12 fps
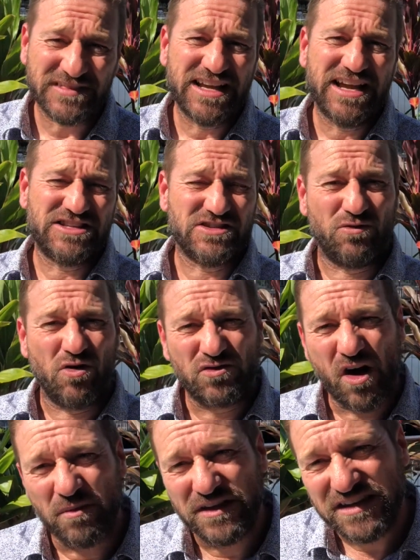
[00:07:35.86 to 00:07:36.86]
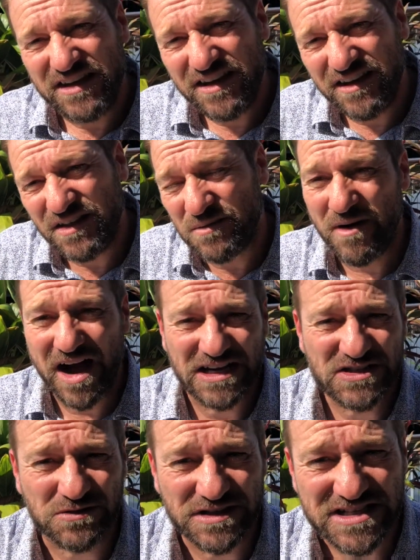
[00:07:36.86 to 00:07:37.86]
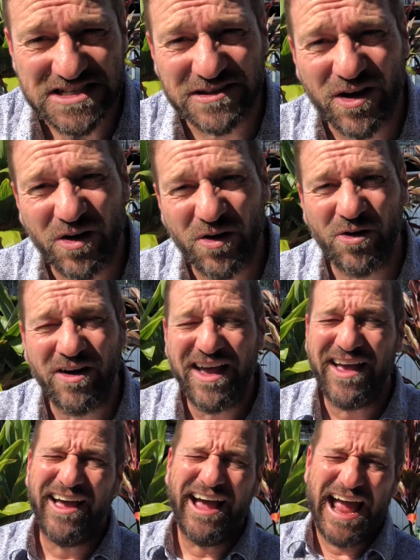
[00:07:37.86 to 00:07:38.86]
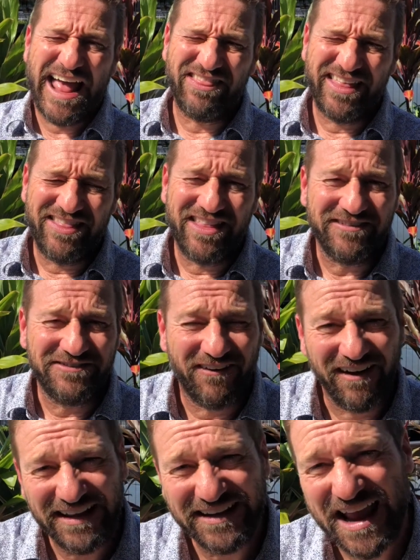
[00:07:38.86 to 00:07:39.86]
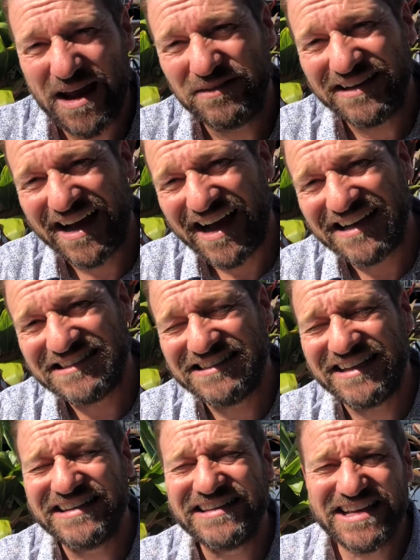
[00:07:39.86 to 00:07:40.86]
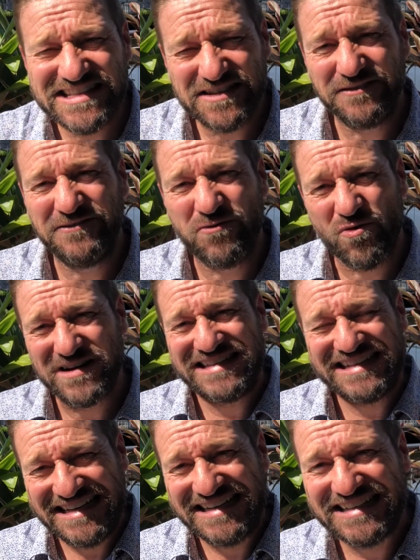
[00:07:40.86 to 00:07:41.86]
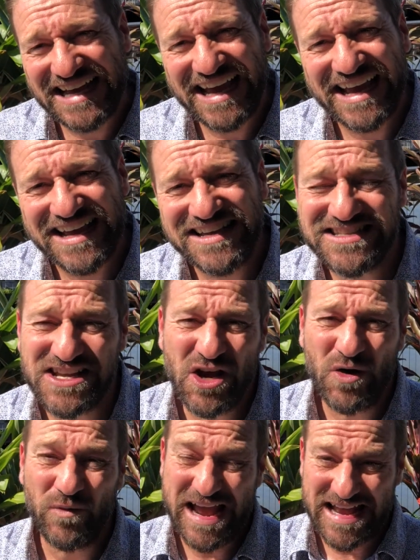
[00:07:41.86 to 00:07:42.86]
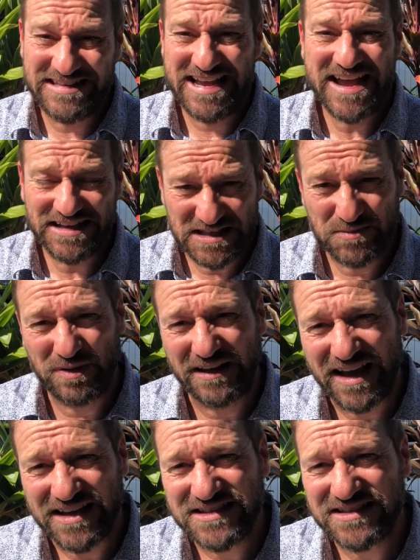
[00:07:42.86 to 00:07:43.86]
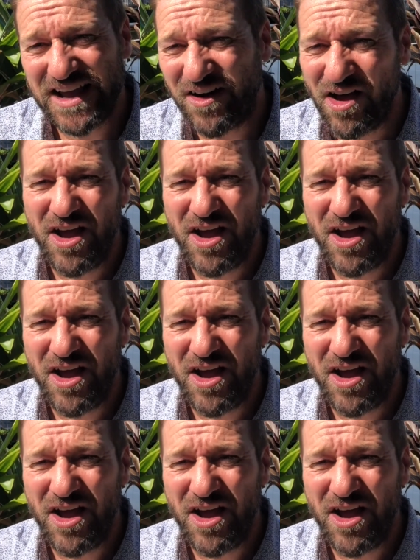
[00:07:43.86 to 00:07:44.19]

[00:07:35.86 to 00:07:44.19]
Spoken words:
it's the wrong time of the year, the market's really slow. And then they finally came to us, and in less than 14 days, we had tenants placed. Now,